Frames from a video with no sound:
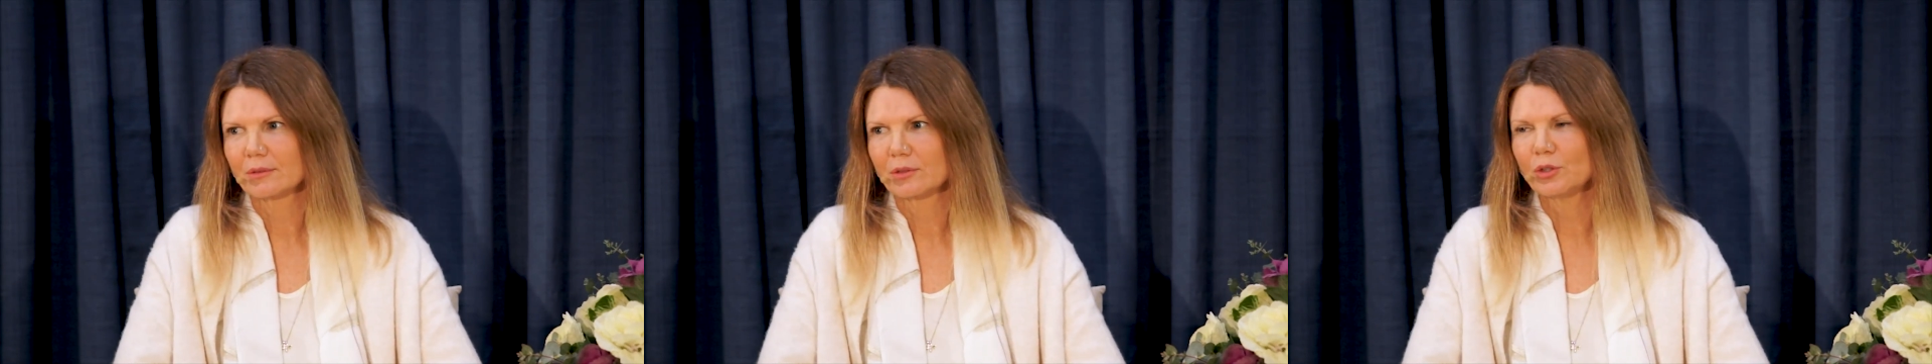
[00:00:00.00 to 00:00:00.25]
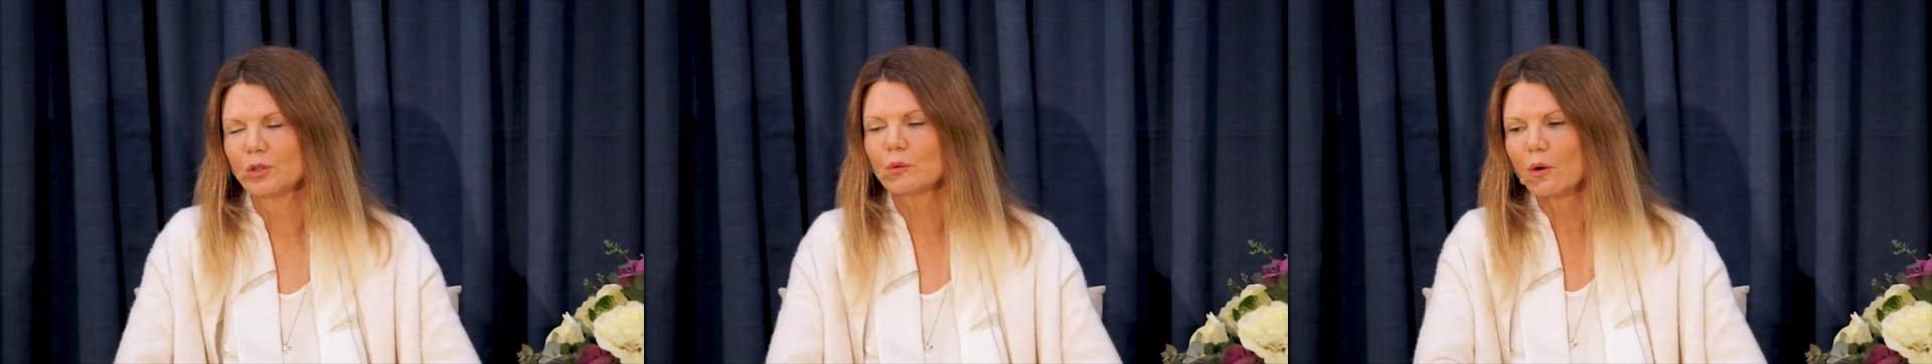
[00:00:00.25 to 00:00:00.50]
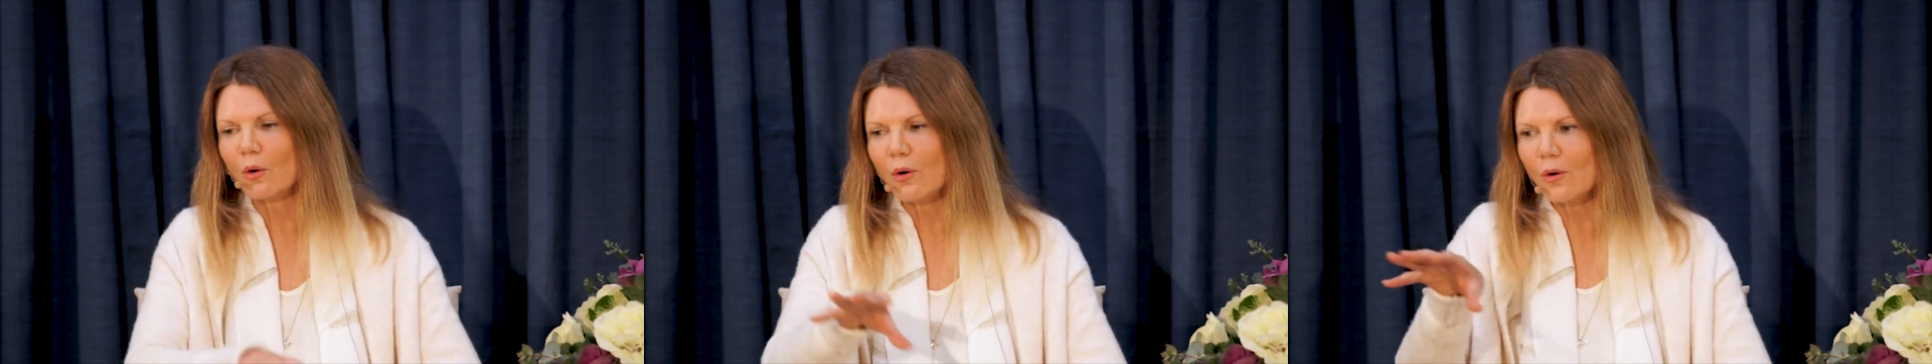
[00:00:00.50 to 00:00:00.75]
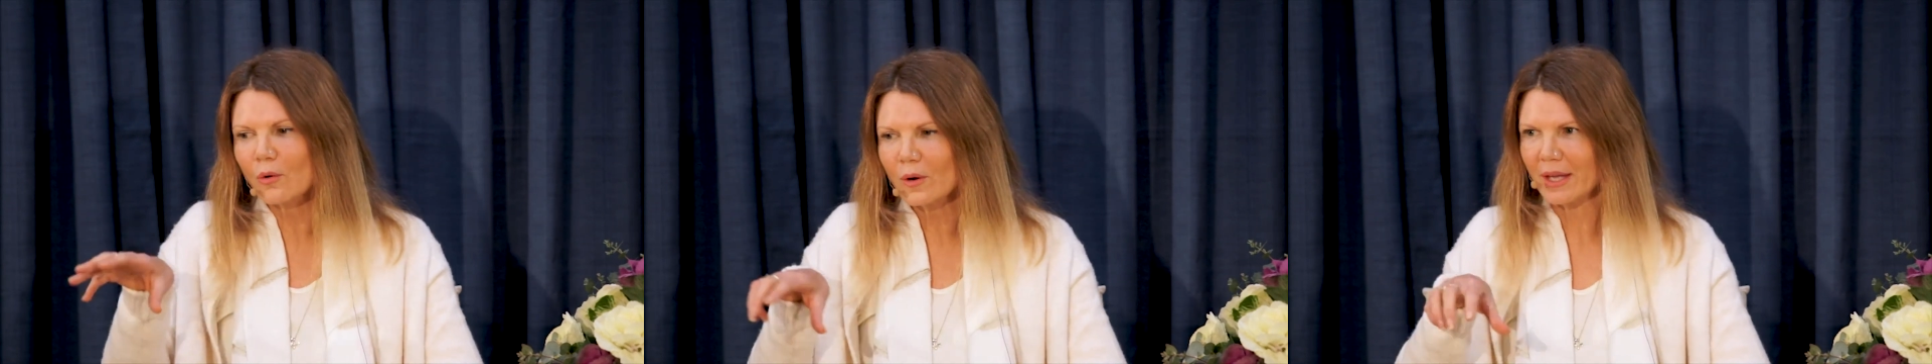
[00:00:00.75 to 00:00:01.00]
You
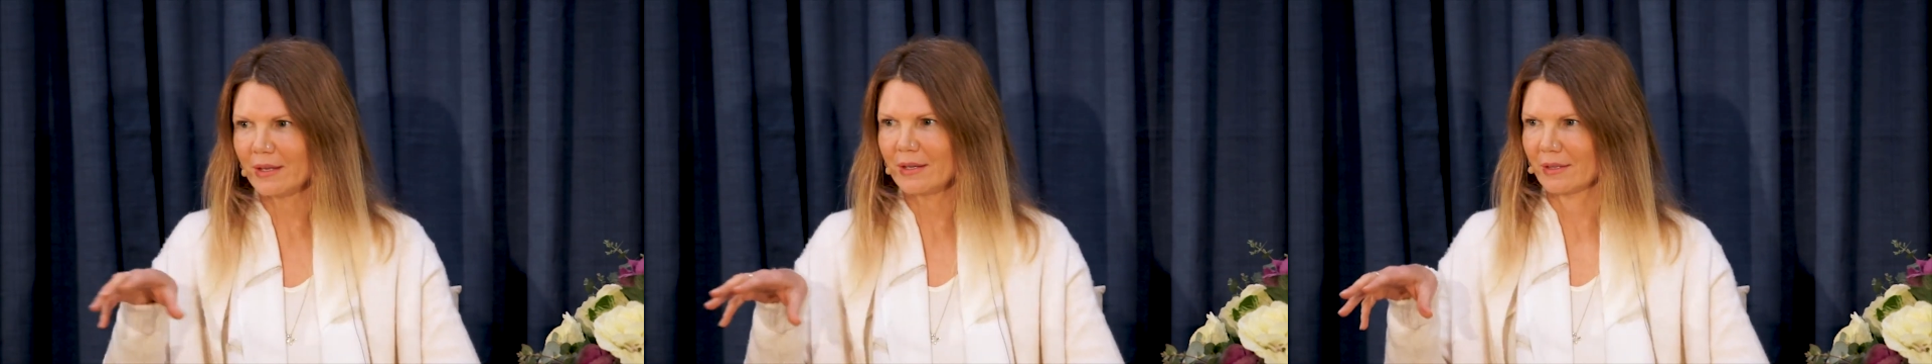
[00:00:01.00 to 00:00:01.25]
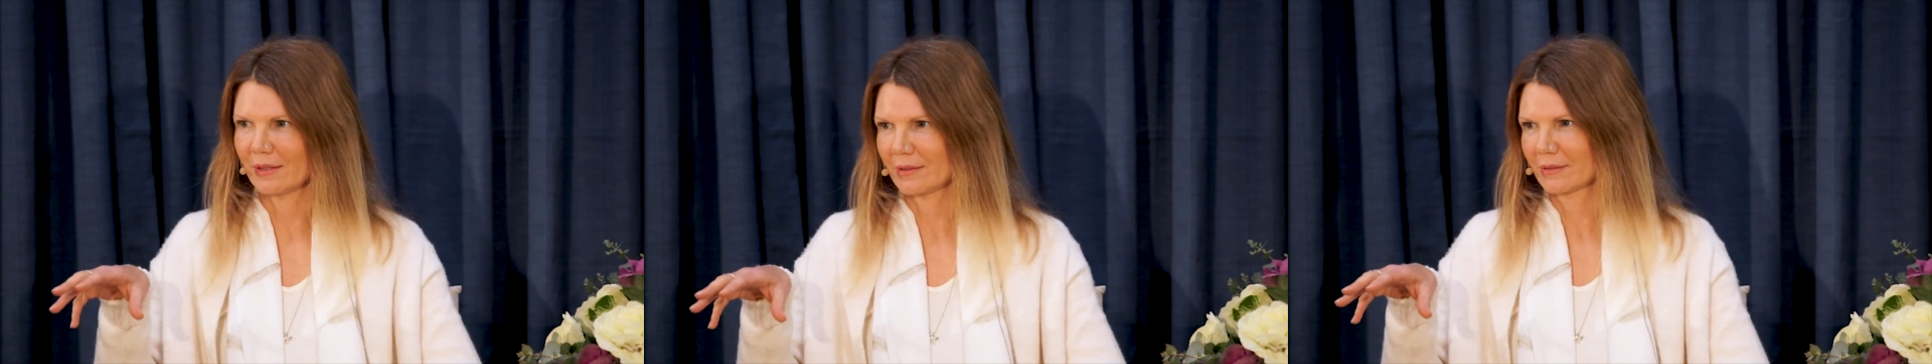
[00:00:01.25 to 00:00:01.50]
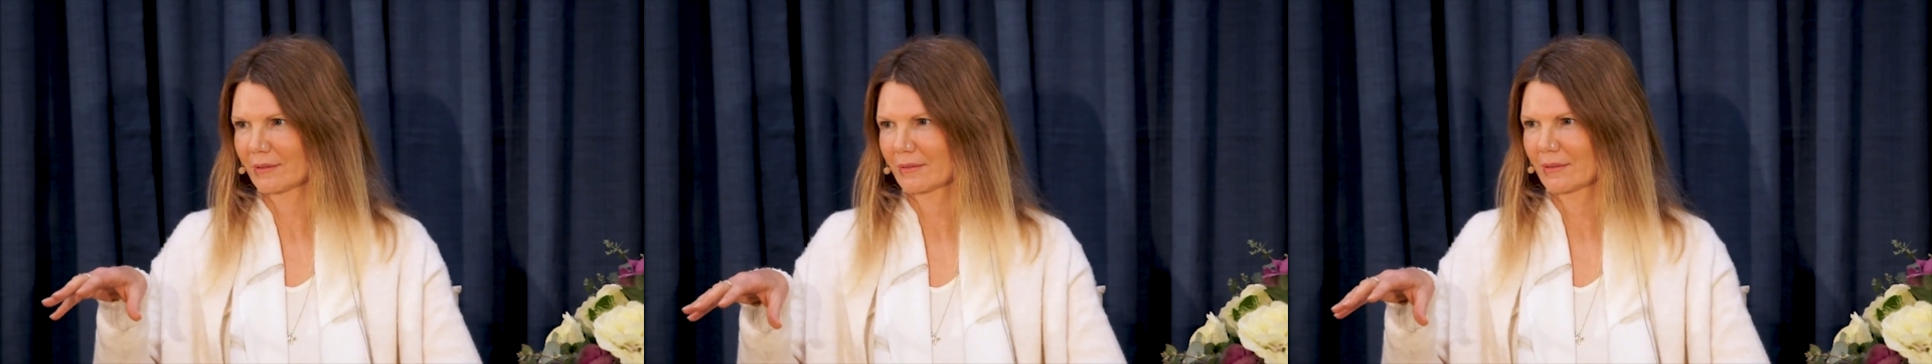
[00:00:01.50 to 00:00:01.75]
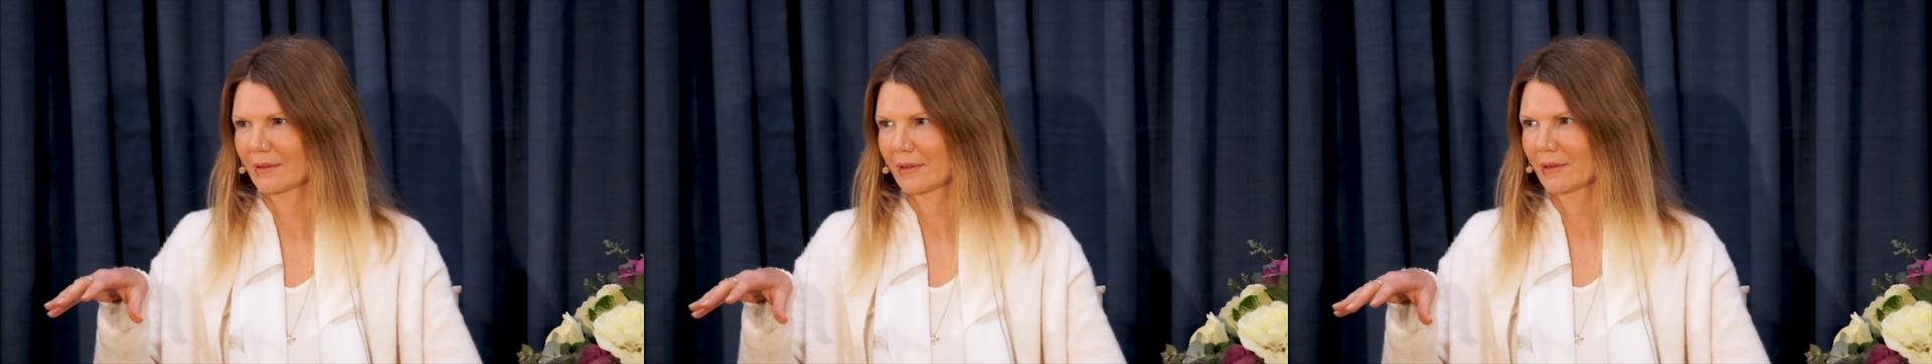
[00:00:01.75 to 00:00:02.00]
all here
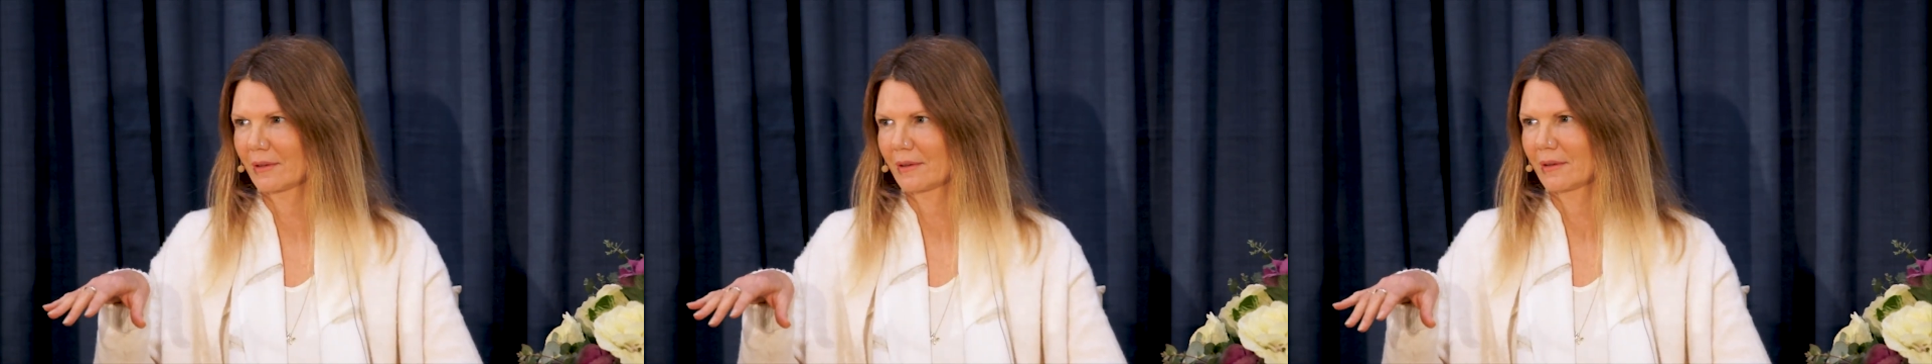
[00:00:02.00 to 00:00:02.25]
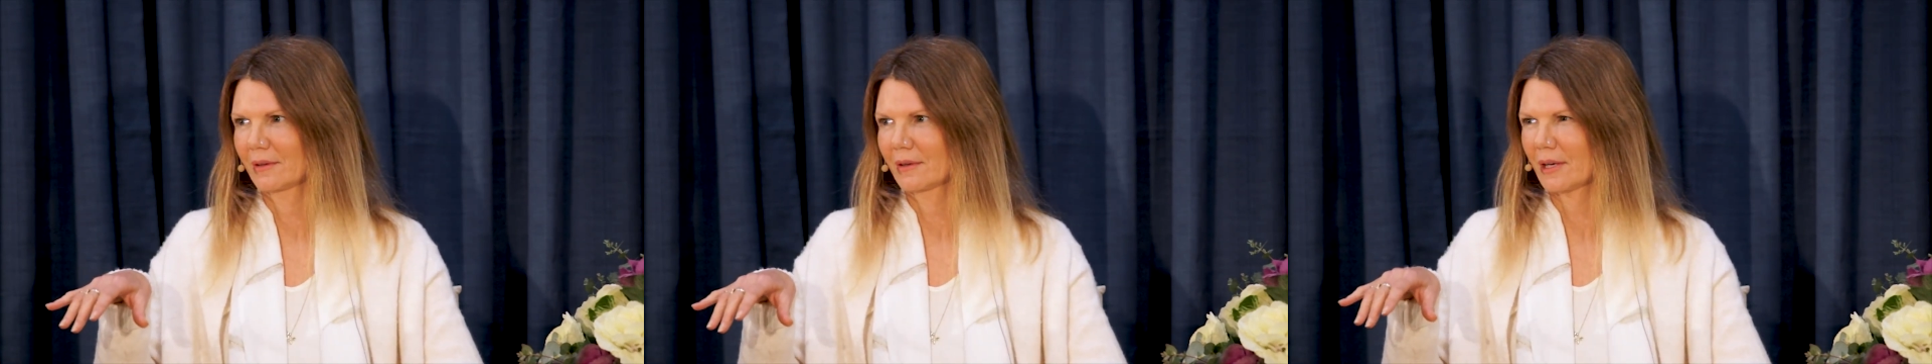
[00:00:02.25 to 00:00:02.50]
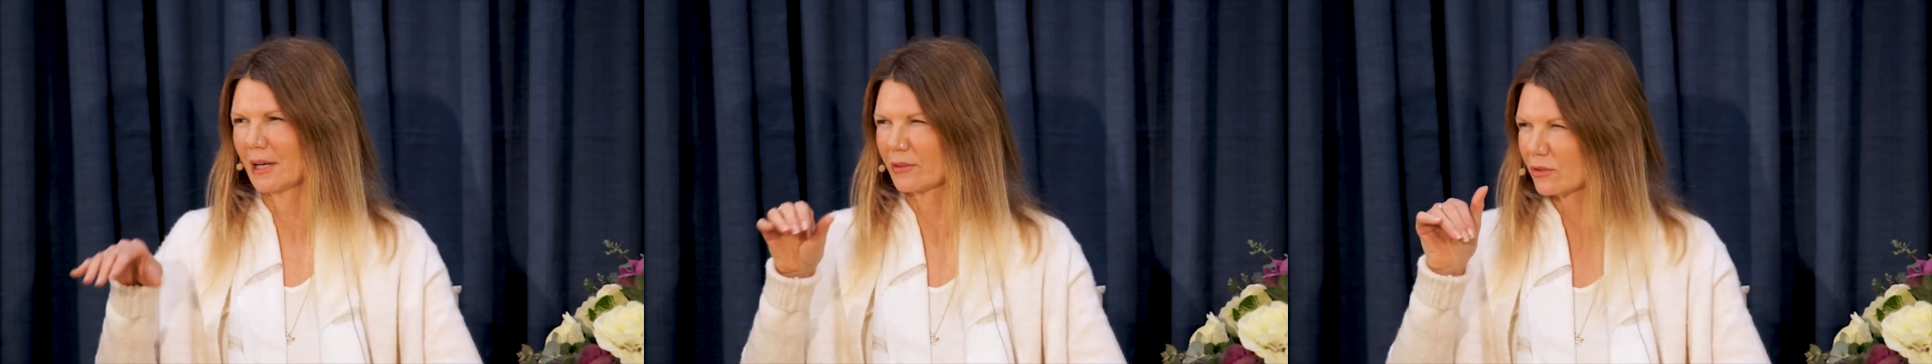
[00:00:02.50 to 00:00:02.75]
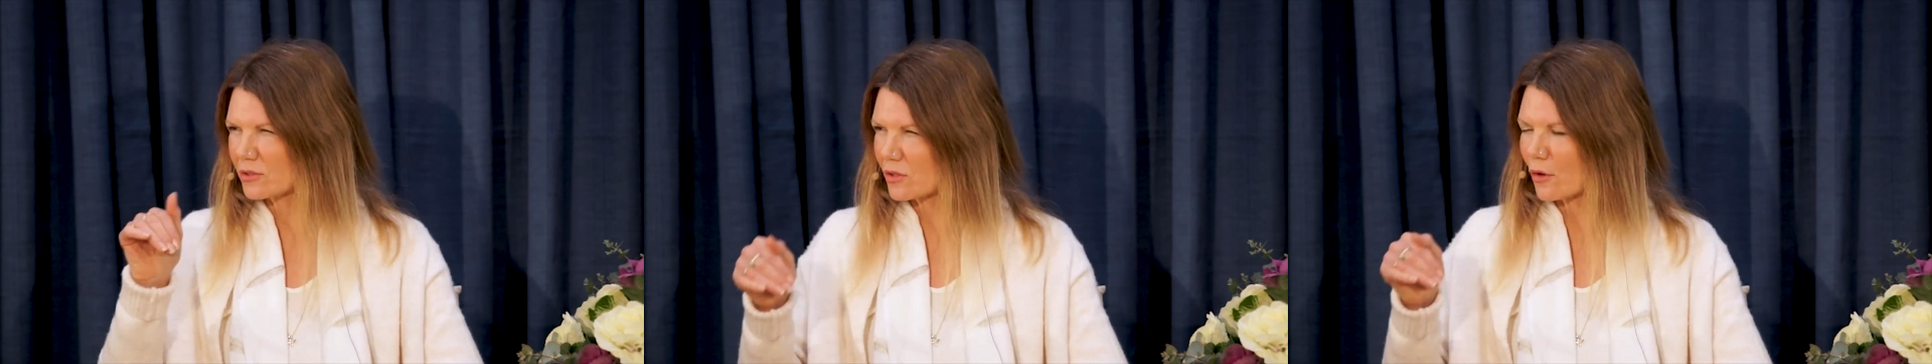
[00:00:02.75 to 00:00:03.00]
are
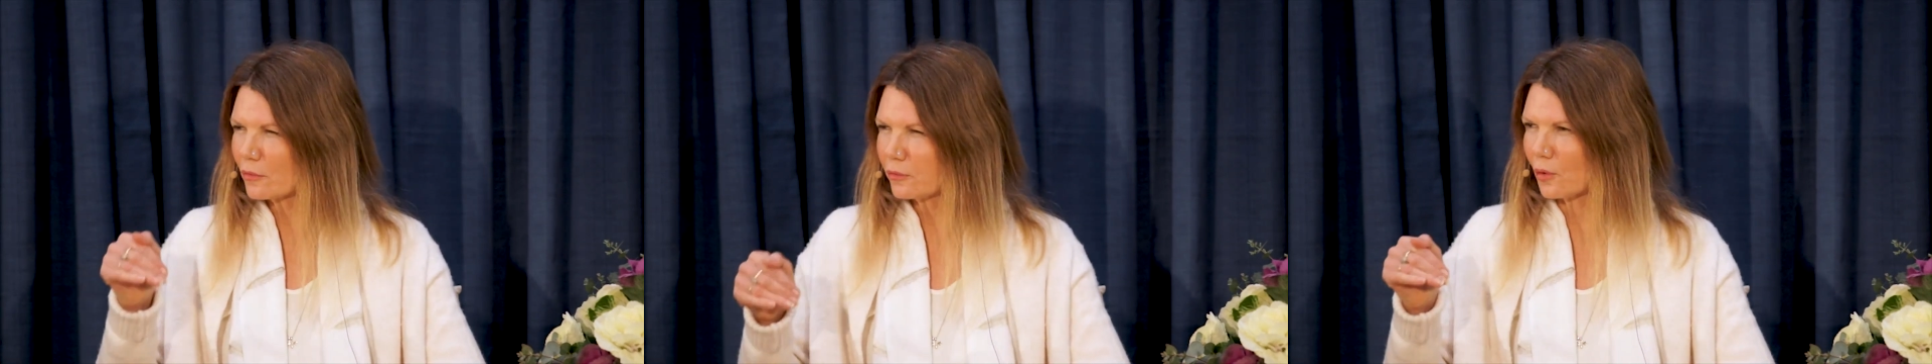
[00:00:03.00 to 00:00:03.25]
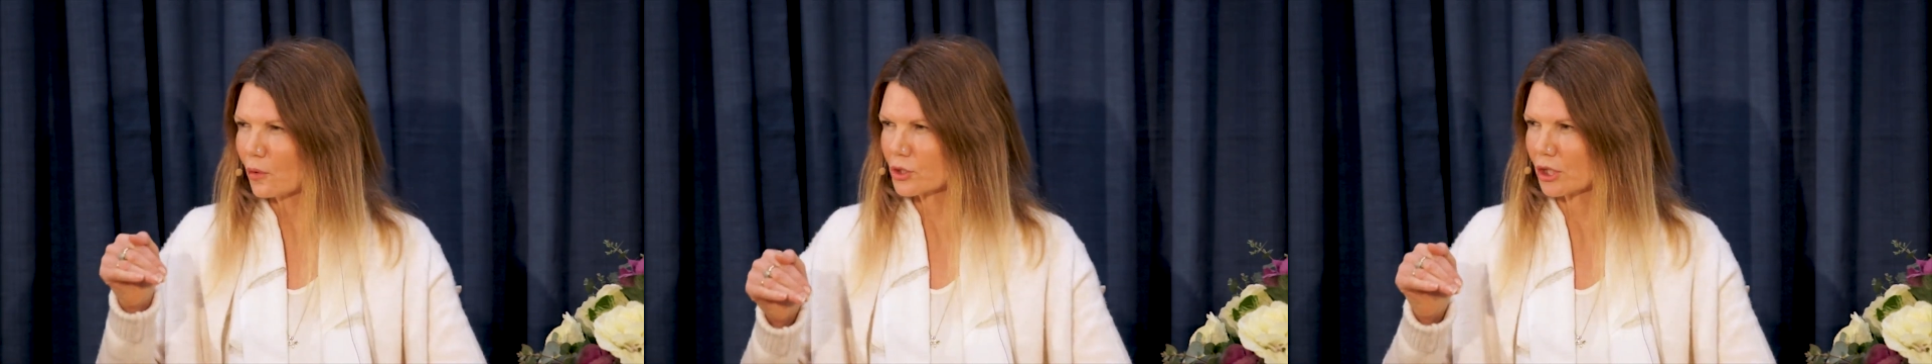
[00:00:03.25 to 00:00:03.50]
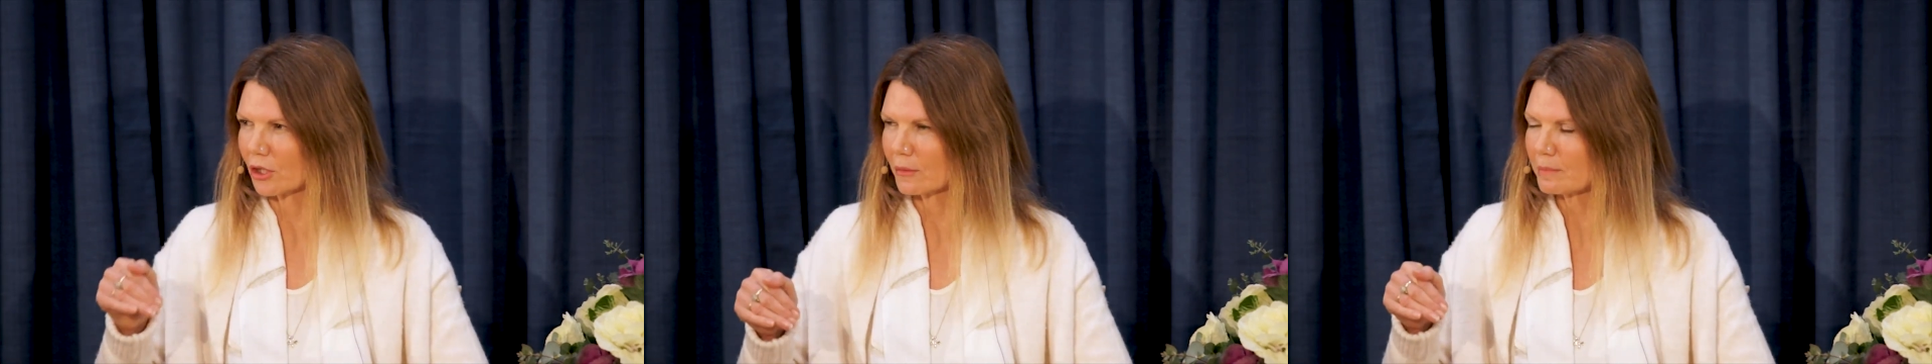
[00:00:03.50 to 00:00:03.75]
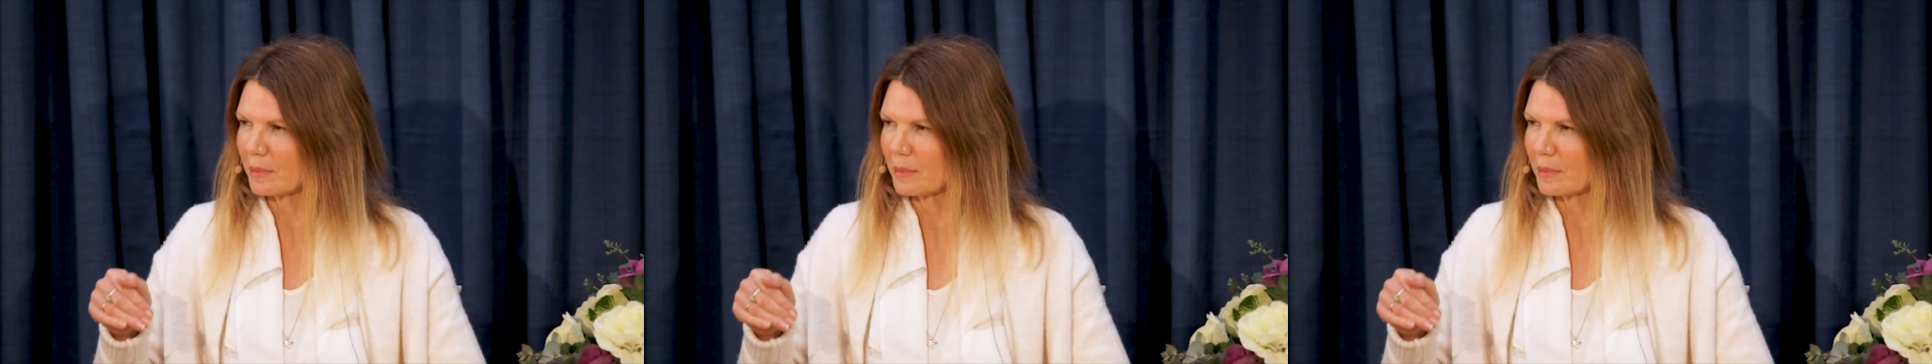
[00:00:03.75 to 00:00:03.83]
so fortunate